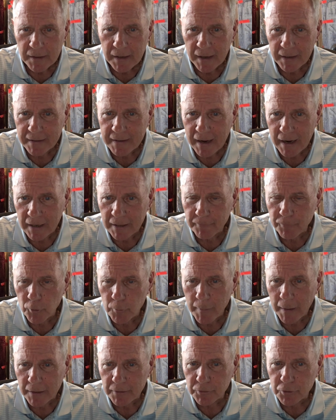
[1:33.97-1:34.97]
accounting for
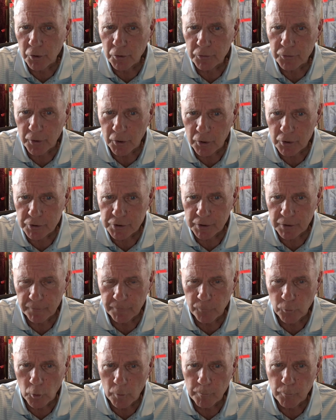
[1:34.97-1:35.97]
about two-thirds of the
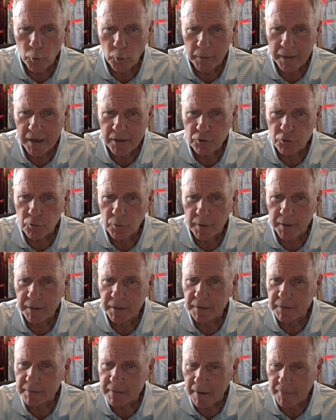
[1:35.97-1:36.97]
$4.8 trillion
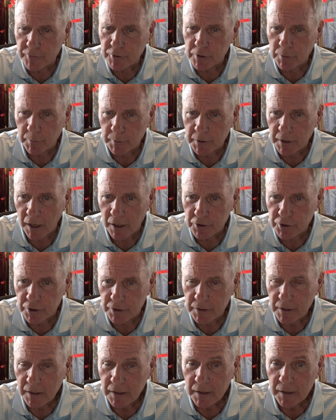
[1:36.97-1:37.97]
in deficit reduction